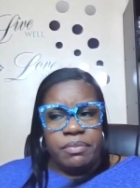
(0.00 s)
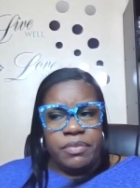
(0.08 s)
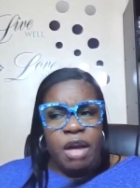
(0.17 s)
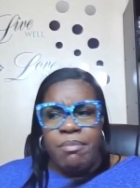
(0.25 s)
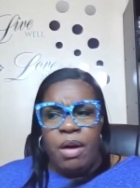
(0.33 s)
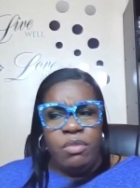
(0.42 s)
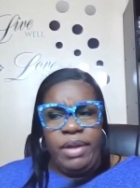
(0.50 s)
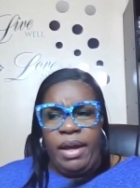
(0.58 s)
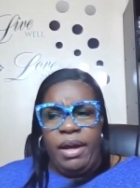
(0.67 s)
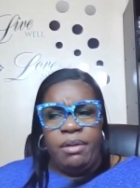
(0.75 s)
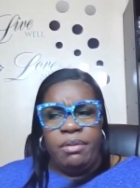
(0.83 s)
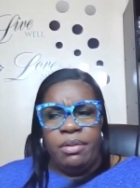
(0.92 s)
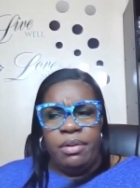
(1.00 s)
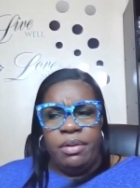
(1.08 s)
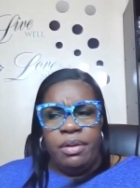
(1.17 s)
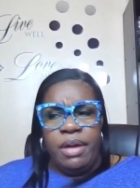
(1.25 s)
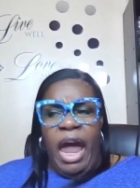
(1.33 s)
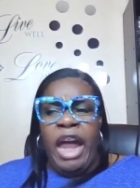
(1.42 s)
Come on now.
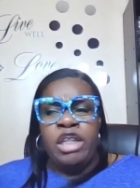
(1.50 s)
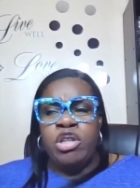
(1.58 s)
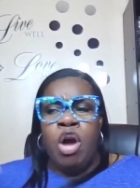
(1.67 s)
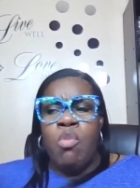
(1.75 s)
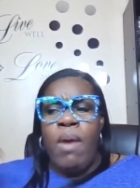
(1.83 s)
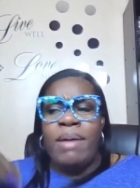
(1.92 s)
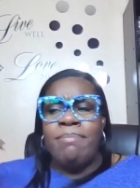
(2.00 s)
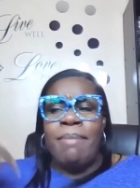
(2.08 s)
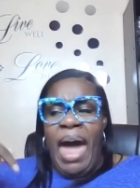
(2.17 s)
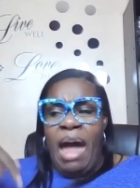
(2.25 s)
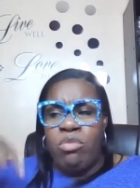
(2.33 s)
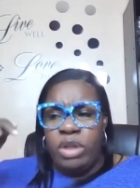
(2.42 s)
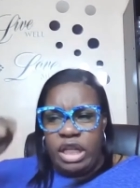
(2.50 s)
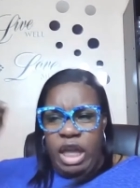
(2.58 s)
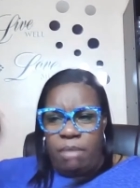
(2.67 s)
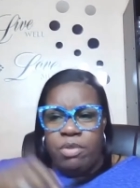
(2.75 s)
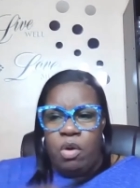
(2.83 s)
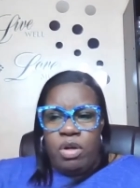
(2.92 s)
Ain't no way mine would have
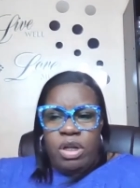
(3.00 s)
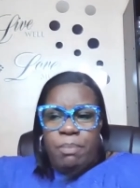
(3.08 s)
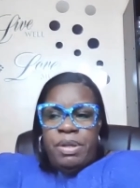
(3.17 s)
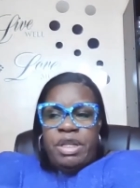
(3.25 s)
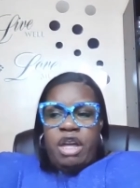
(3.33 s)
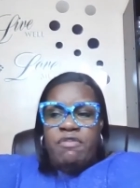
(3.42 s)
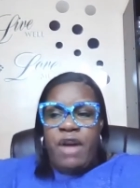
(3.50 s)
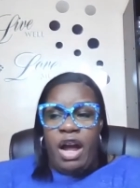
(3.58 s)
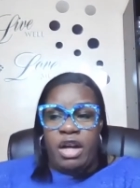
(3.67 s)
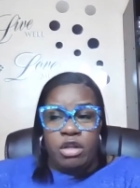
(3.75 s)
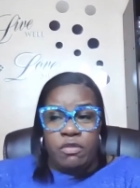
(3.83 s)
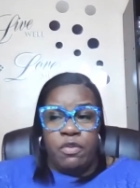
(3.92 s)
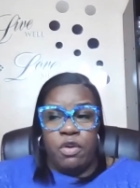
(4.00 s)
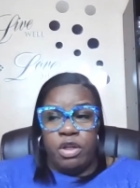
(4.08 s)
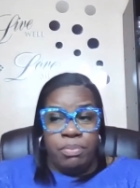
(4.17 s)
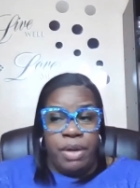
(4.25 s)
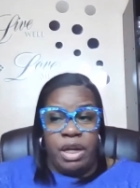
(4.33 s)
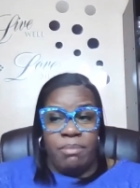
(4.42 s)
kept going up in there if I could afford to
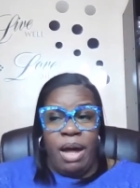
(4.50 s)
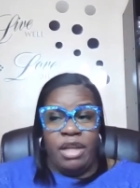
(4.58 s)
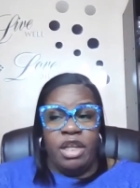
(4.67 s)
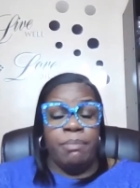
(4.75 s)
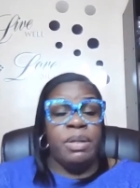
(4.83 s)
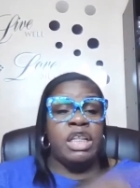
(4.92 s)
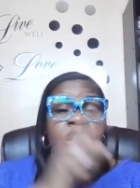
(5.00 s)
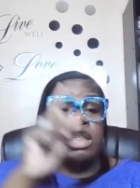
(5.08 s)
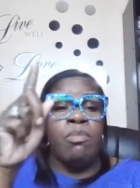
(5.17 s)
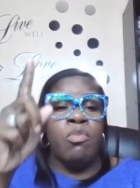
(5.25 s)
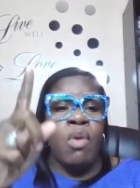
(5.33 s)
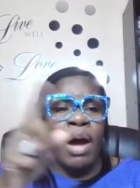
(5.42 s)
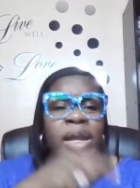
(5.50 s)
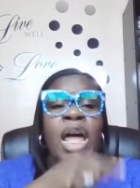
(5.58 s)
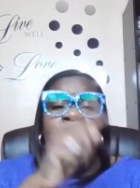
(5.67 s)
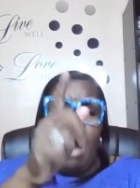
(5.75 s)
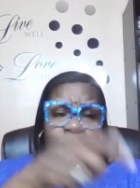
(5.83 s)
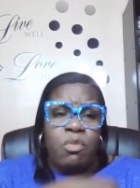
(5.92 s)
bring him out of there. Because number one,
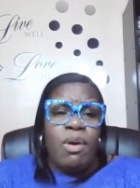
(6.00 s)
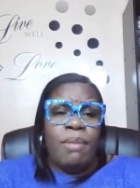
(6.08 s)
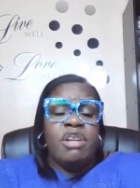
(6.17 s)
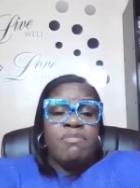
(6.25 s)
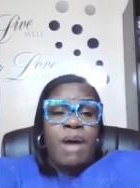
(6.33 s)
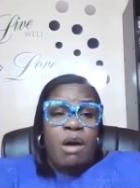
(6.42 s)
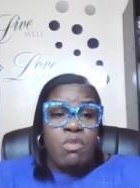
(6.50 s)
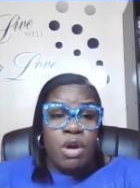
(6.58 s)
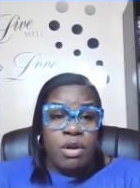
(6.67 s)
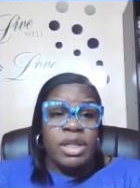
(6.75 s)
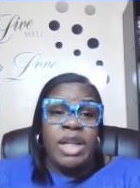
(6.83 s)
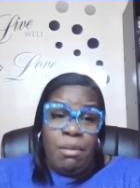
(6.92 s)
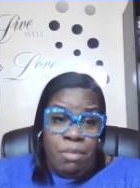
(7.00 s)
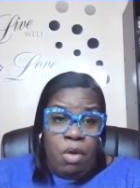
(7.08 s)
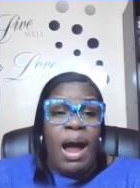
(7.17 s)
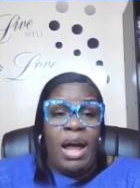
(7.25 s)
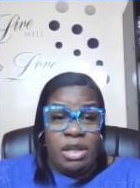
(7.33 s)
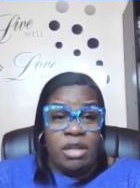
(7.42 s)
I'm a woman of my word and I'm going
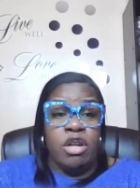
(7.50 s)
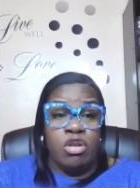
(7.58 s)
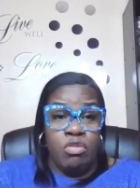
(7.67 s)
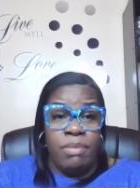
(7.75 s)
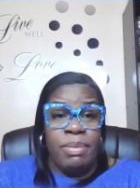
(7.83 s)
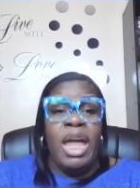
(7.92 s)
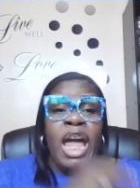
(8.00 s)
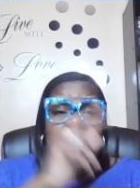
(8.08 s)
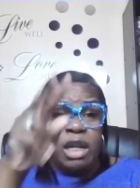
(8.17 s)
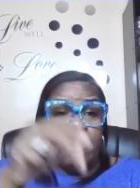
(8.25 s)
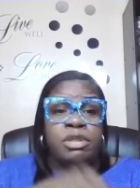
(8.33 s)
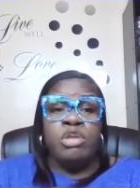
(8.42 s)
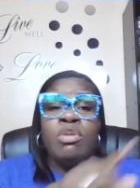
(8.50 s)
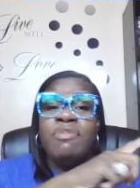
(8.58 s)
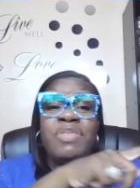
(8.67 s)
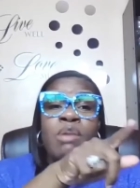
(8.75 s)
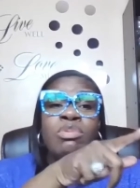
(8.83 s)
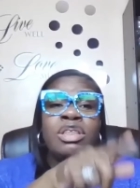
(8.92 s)
to honor the agreement. And number two, if
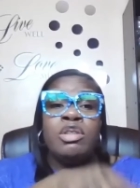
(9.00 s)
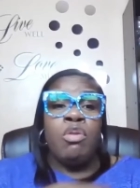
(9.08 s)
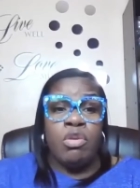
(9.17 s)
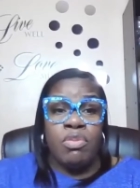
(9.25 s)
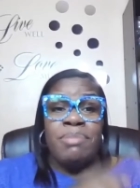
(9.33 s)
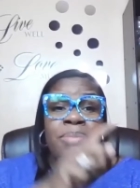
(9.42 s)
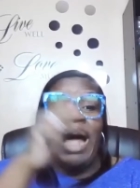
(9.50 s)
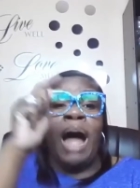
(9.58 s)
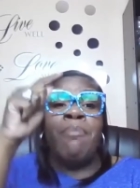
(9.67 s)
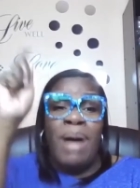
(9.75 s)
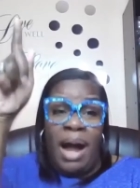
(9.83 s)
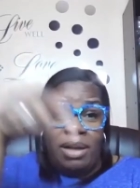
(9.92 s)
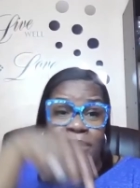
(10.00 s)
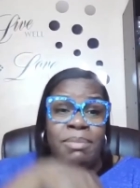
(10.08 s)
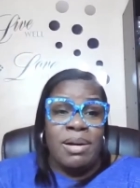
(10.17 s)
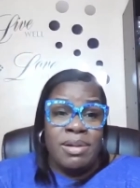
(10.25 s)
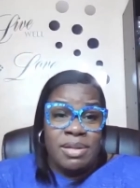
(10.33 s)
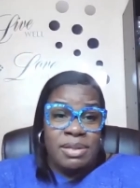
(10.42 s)
there was no agreement, I'm going to honor my
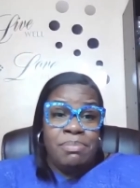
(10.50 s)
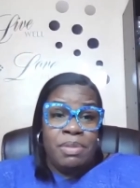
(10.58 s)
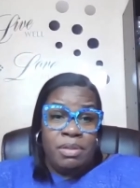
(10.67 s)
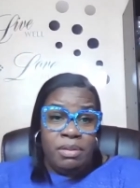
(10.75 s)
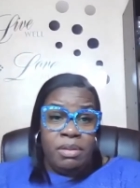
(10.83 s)
husband.